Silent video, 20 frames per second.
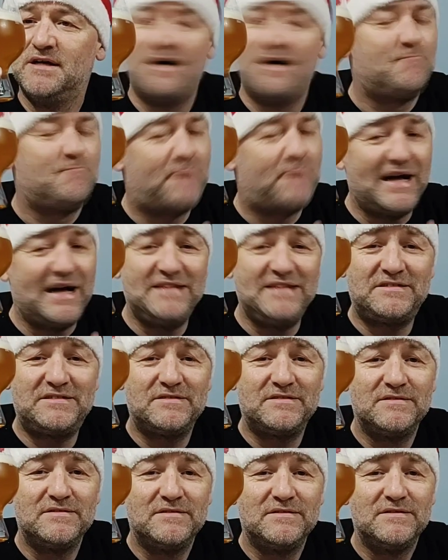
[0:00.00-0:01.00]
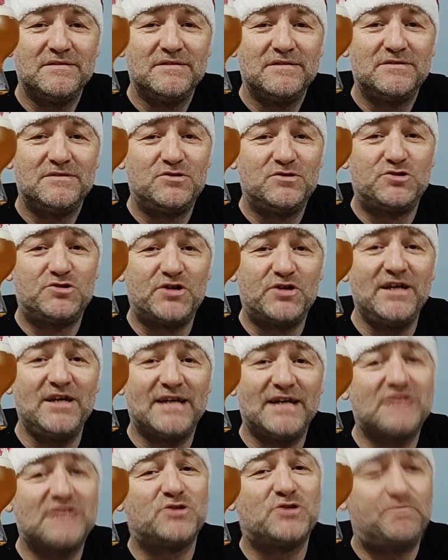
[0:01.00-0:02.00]
a pint to
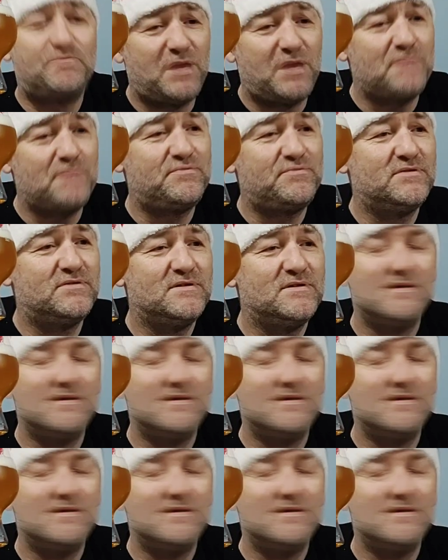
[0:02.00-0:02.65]
drink at your pub